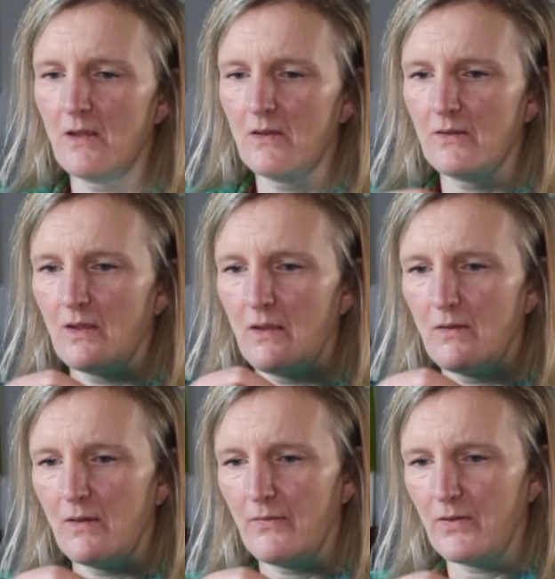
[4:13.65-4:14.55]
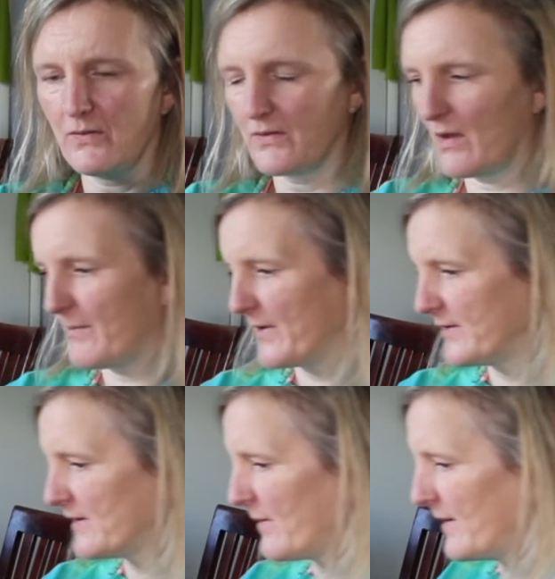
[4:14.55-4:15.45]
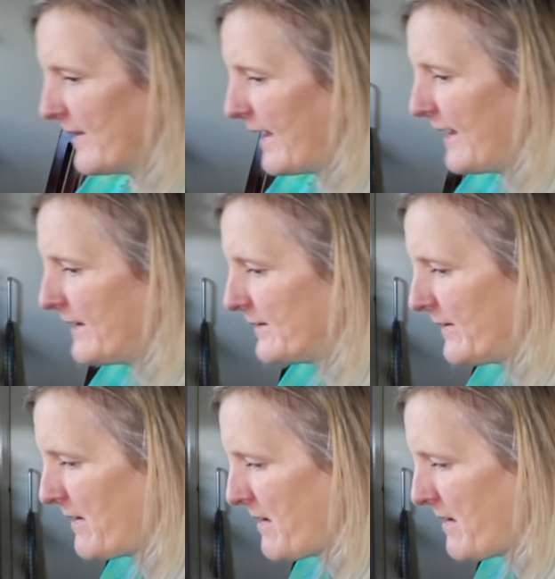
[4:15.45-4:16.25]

so if you start by sewing that,